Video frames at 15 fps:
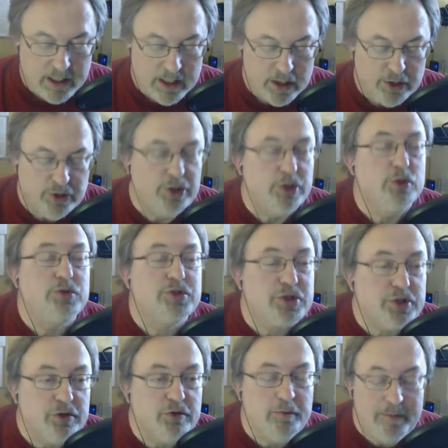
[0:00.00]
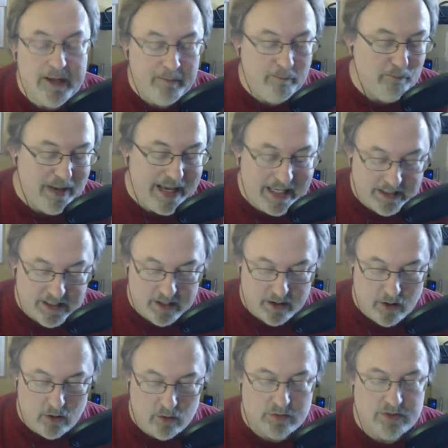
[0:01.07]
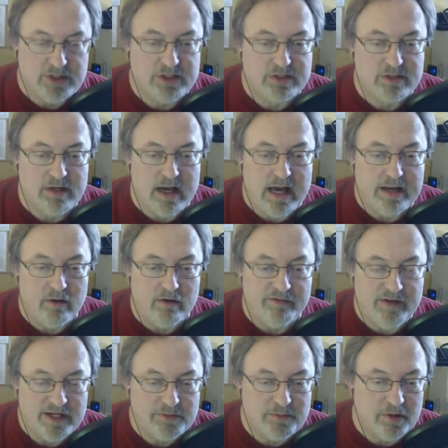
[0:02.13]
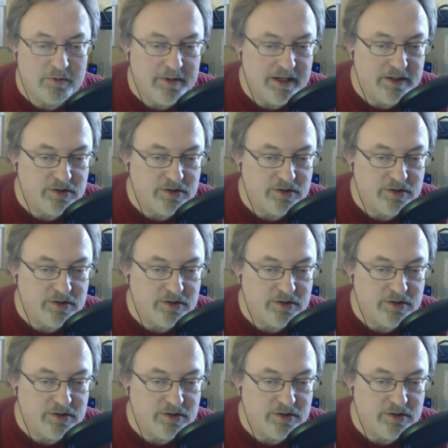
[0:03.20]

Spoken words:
YouTube embed codes, on our Facebook page.